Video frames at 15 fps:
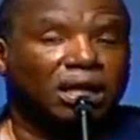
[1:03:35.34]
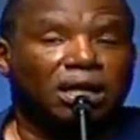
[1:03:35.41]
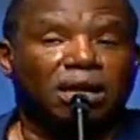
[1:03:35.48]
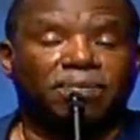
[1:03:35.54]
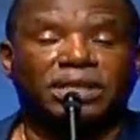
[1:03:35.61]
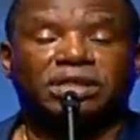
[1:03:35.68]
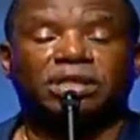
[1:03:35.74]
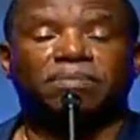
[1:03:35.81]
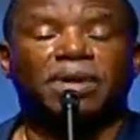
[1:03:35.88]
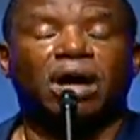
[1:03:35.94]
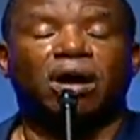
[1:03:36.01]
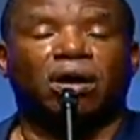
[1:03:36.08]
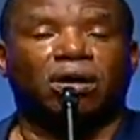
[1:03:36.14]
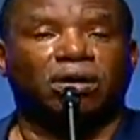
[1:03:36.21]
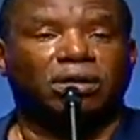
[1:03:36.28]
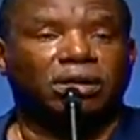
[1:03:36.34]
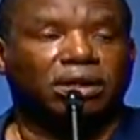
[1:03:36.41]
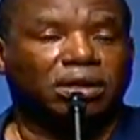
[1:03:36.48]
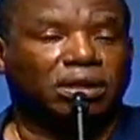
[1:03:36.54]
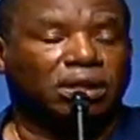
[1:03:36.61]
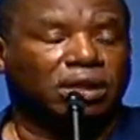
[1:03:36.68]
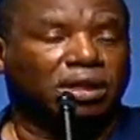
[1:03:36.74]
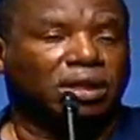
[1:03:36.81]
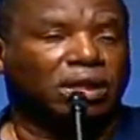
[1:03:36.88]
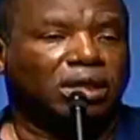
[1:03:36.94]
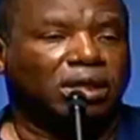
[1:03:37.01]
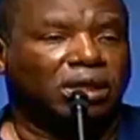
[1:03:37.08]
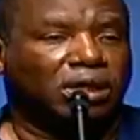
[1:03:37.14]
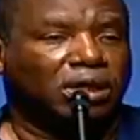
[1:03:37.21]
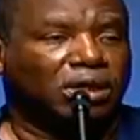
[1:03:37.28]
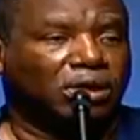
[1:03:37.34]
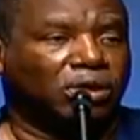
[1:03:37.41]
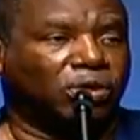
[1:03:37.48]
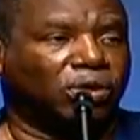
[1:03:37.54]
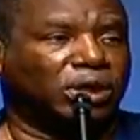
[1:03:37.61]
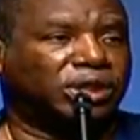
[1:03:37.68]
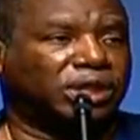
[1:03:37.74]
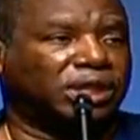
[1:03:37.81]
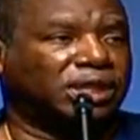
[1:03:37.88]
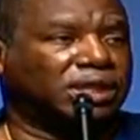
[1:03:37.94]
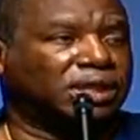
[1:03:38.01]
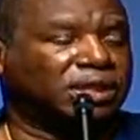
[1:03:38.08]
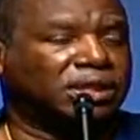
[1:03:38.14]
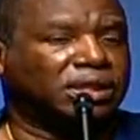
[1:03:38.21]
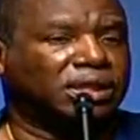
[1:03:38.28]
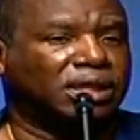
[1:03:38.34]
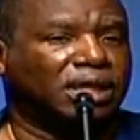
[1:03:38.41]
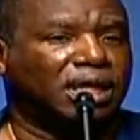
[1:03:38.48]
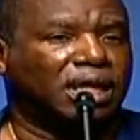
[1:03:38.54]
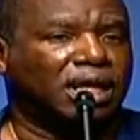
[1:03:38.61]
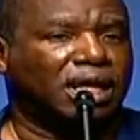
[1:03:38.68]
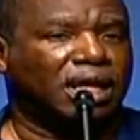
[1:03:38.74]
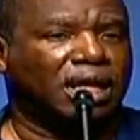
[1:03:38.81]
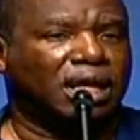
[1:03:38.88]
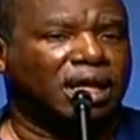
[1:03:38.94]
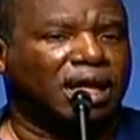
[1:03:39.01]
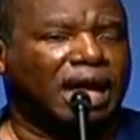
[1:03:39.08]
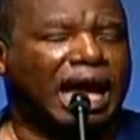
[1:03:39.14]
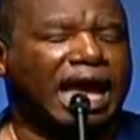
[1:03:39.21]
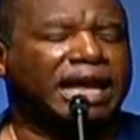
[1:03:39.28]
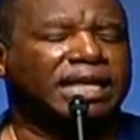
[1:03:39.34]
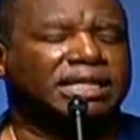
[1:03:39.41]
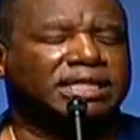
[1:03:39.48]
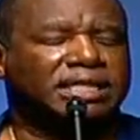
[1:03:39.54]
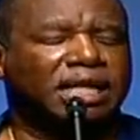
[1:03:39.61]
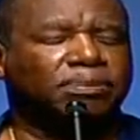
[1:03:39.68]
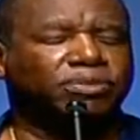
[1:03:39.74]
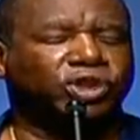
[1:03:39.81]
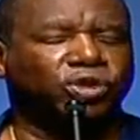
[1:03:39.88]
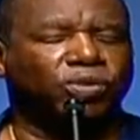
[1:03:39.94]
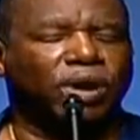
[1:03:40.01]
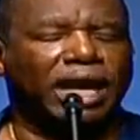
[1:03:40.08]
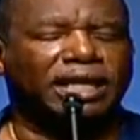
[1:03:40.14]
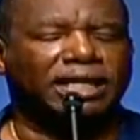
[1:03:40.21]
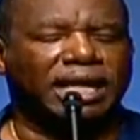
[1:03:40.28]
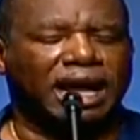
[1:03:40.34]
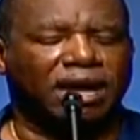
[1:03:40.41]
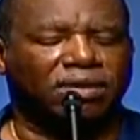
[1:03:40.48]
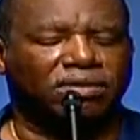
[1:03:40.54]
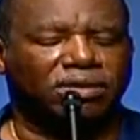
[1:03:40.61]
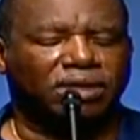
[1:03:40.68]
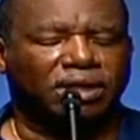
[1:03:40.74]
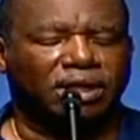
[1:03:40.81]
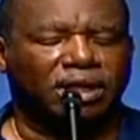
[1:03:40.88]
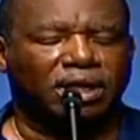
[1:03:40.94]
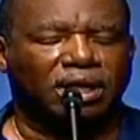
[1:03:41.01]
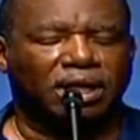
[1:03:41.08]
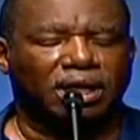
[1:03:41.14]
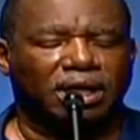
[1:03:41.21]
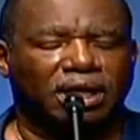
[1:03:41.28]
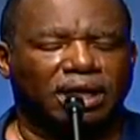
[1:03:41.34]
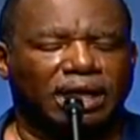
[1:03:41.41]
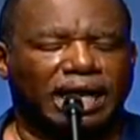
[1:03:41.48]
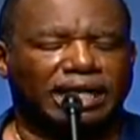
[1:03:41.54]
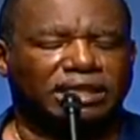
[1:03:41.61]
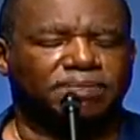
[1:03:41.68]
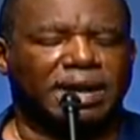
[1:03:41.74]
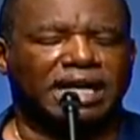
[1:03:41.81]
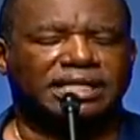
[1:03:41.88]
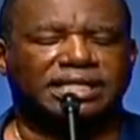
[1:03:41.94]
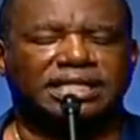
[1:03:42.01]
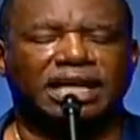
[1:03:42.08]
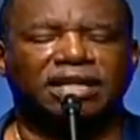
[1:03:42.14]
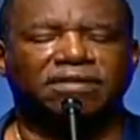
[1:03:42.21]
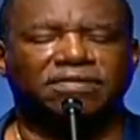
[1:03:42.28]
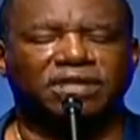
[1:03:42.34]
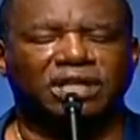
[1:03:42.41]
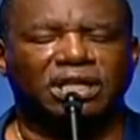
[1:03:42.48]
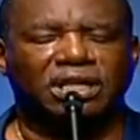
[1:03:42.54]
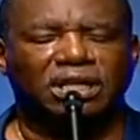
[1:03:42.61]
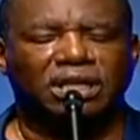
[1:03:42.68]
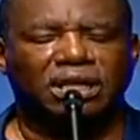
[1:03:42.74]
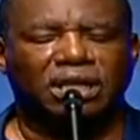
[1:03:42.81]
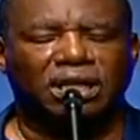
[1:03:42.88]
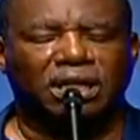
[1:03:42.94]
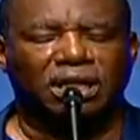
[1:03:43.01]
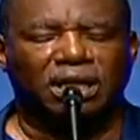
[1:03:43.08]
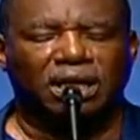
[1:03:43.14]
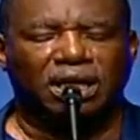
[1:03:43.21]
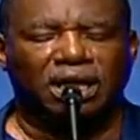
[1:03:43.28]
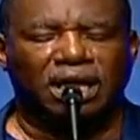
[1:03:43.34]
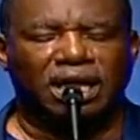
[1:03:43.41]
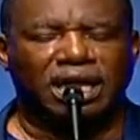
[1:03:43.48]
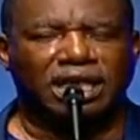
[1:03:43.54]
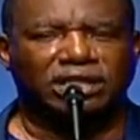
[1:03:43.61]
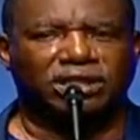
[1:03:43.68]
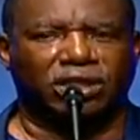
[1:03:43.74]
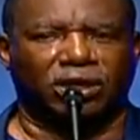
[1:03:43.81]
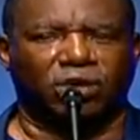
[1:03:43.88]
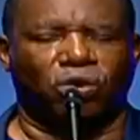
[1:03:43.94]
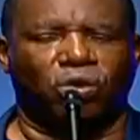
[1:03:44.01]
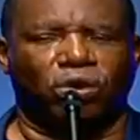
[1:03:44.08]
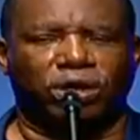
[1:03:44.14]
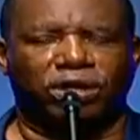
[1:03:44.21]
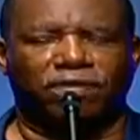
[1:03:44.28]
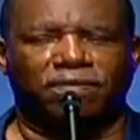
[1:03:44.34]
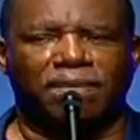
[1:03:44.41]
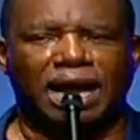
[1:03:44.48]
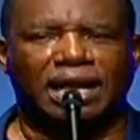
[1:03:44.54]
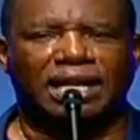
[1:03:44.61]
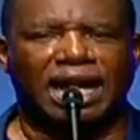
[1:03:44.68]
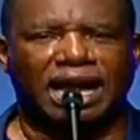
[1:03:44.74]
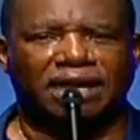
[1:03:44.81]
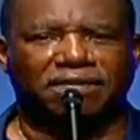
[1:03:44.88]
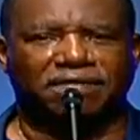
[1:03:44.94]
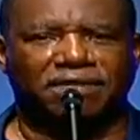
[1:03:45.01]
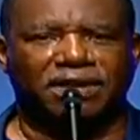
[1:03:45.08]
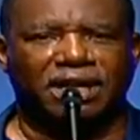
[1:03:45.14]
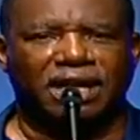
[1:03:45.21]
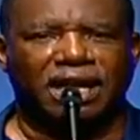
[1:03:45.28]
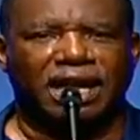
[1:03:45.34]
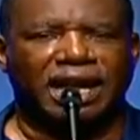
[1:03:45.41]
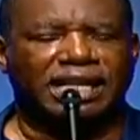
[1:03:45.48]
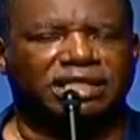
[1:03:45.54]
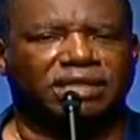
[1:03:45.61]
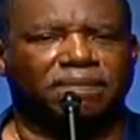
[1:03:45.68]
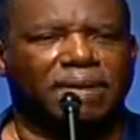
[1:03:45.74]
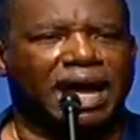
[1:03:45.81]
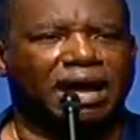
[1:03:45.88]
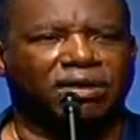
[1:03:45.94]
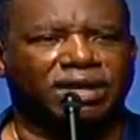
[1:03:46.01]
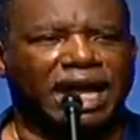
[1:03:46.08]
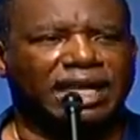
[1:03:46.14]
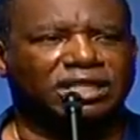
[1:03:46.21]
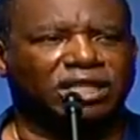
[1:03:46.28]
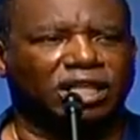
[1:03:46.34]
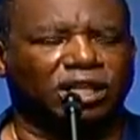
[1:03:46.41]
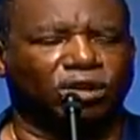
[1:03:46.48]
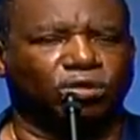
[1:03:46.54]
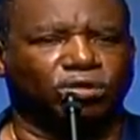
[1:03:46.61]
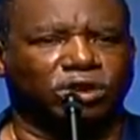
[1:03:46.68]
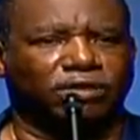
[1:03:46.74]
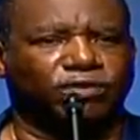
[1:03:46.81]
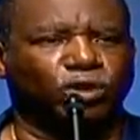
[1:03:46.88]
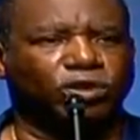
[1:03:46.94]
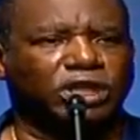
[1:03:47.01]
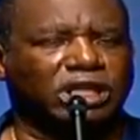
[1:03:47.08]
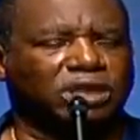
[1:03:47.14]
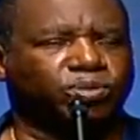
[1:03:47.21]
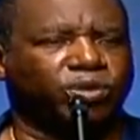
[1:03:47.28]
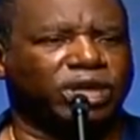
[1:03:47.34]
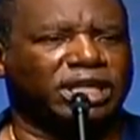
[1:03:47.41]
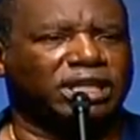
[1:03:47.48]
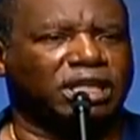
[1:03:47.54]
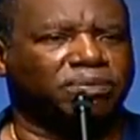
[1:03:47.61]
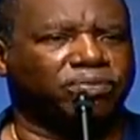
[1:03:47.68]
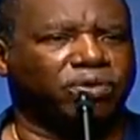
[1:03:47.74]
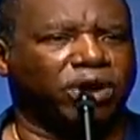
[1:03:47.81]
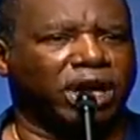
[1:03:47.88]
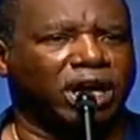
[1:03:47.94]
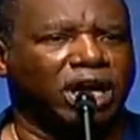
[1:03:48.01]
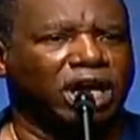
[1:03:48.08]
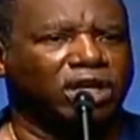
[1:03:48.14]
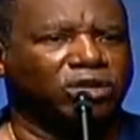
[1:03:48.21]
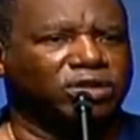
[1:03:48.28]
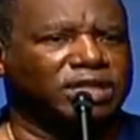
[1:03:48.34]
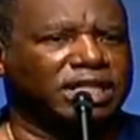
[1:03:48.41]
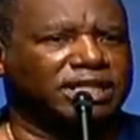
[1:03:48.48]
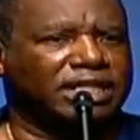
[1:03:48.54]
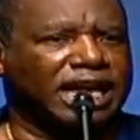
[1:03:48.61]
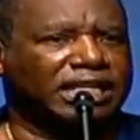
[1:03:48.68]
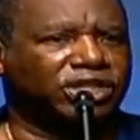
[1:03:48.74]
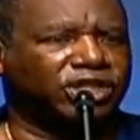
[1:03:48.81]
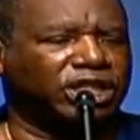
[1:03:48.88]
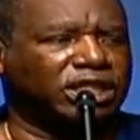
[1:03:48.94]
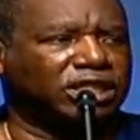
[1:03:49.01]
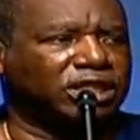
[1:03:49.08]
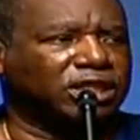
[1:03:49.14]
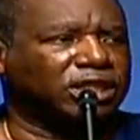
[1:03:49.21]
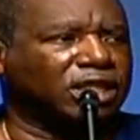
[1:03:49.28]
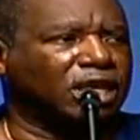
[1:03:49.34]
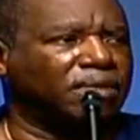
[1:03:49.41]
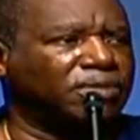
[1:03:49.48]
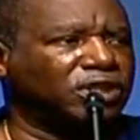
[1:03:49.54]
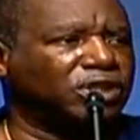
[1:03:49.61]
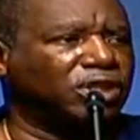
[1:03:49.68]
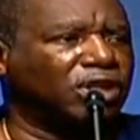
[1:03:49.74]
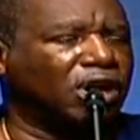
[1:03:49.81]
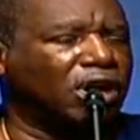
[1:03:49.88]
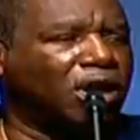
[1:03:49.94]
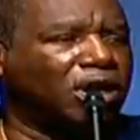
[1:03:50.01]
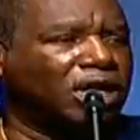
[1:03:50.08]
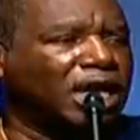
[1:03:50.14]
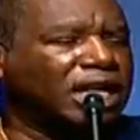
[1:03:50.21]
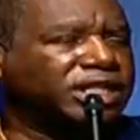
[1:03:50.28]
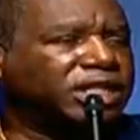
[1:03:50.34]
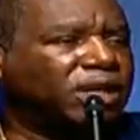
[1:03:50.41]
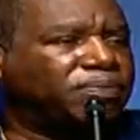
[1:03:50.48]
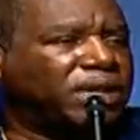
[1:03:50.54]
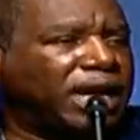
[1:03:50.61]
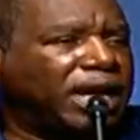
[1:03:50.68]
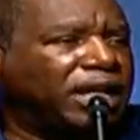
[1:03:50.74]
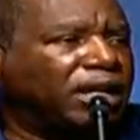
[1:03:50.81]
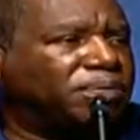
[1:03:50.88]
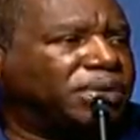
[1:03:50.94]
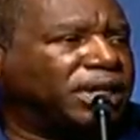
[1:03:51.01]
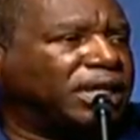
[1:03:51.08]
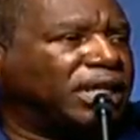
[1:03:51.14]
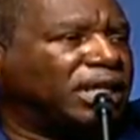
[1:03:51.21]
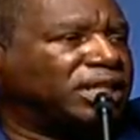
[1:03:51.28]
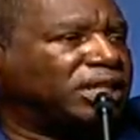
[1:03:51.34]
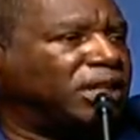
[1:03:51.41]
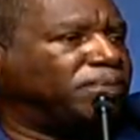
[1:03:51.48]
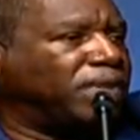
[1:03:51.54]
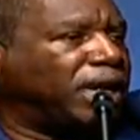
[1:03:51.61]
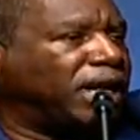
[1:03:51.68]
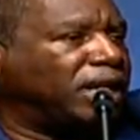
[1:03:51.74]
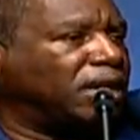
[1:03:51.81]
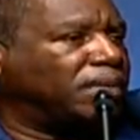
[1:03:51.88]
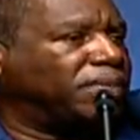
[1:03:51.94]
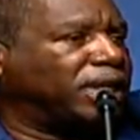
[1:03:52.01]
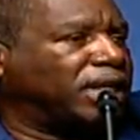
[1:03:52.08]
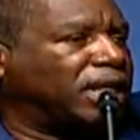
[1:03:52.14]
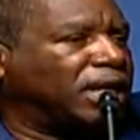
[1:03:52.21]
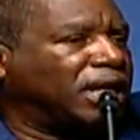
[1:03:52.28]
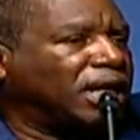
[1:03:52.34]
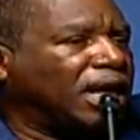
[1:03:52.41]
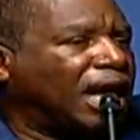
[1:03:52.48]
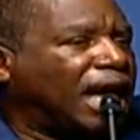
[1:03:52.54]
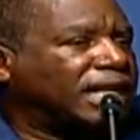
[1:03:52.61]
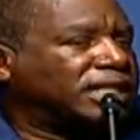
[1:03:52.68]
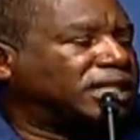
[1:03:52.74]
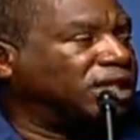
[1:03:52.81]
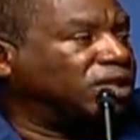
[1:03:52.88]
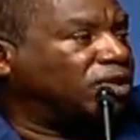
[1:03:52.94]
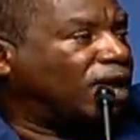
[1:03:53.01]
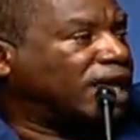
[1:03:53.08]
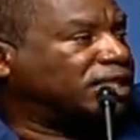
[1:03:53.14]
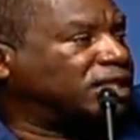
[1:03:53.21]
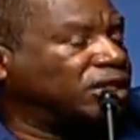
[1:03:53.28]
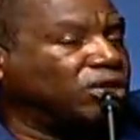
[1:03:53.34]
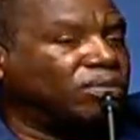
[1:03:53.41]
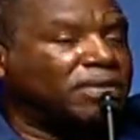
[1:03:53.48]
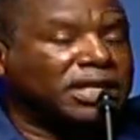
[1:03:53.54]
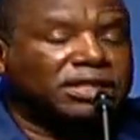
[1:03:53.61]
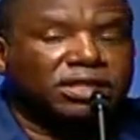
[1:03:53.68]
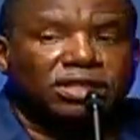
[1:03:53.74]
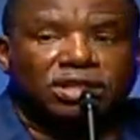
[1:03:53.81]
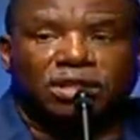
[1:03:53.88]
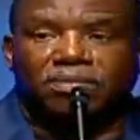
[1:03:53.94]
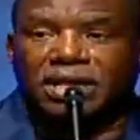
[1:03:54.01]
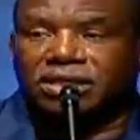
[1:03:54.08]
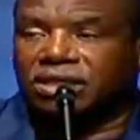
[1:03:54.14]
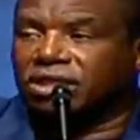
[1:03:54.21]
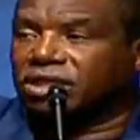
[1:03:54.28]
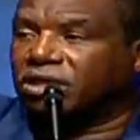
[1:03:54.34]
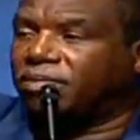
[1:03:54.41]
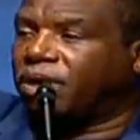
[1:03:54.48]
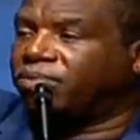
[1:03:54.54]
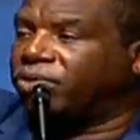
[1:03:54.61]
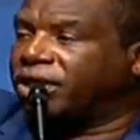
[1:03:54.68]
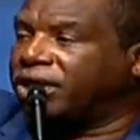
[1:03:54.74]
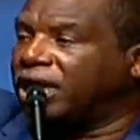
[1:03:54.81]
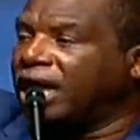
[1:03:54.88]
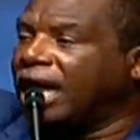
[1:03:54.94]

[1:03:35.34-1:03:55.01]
Come into my heart, Lord Jesus. I accept you right now as my Savior and as the Lord of my life heads are bowed, eyes are closed. If you just prayed that prayer, you just asked Jesus to come into your heart. Slip your hand up again. Slip your hand up again. I see you. I see you, my sister, my sister, my brother.